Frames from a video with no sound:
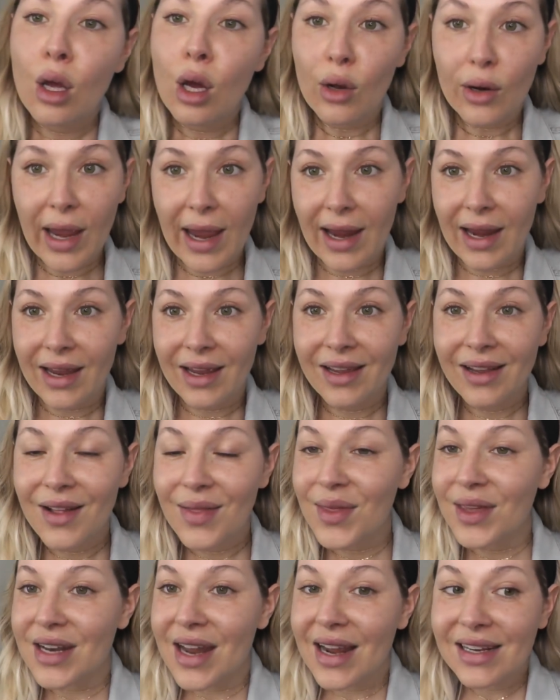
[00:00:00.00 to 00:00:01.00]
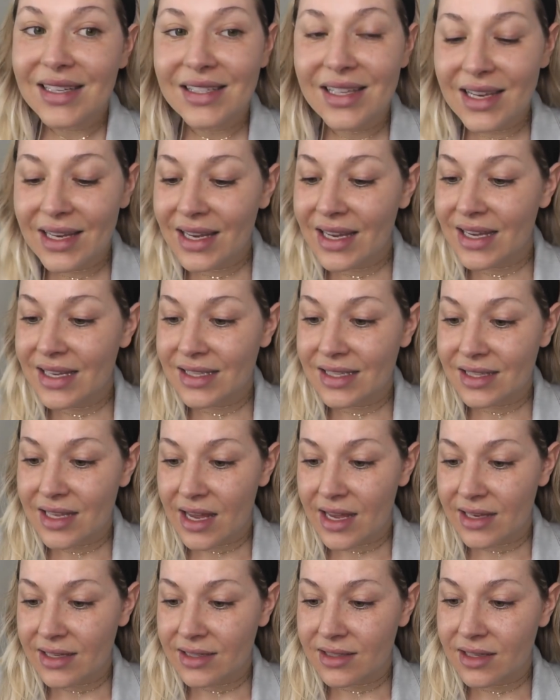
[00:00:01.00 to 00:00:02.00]
Okay, the next thing is
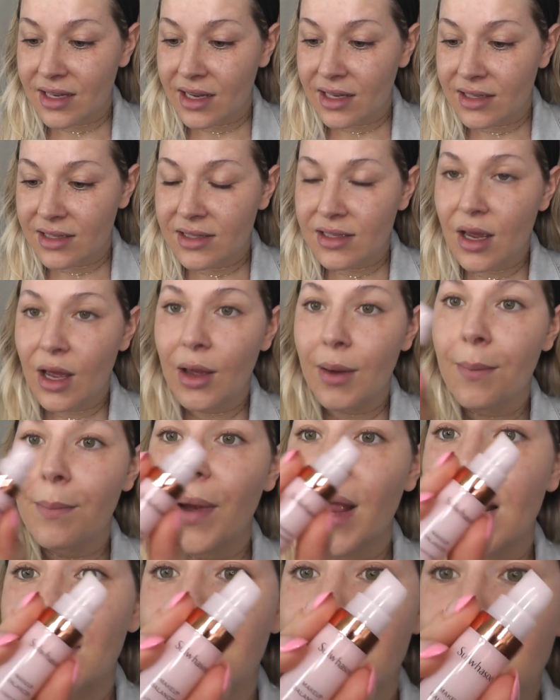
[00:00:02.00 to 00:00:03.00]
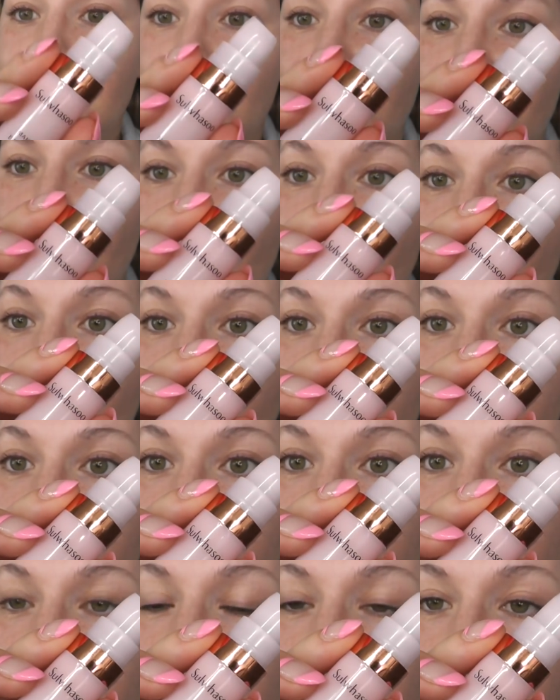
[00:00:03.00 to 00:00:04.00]
this. It's by this
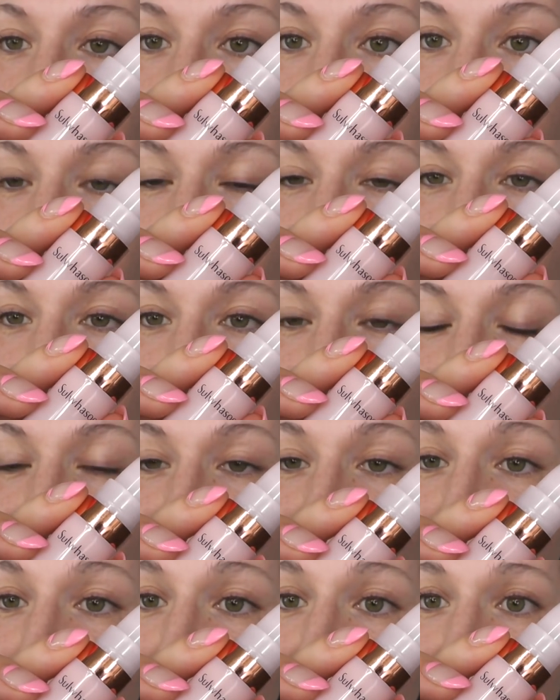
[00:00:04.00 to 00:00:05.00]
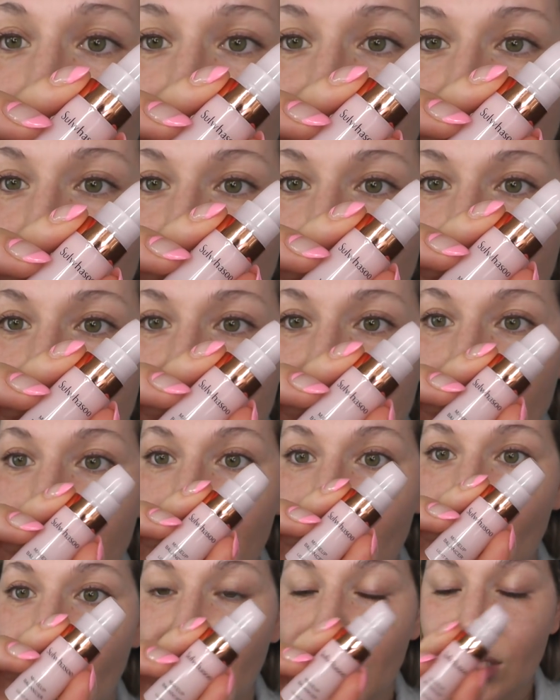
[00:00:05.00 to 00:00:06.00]
brand, and I'm not gonna pronounce it because
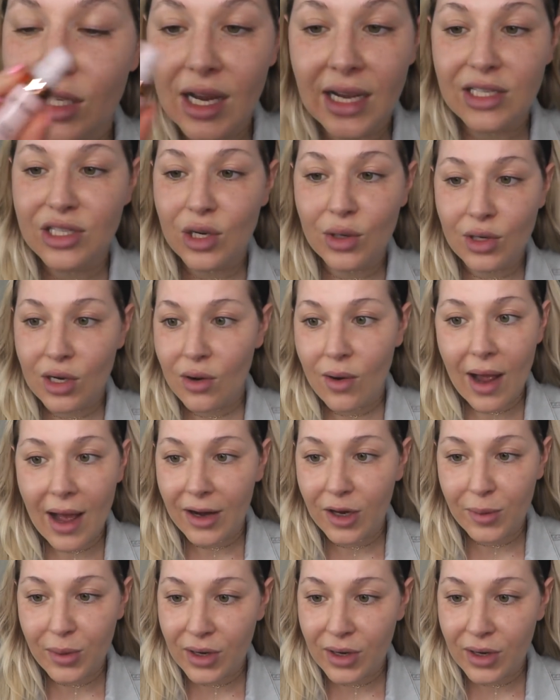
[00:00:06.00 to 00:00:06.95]
I'm not, I don't know how to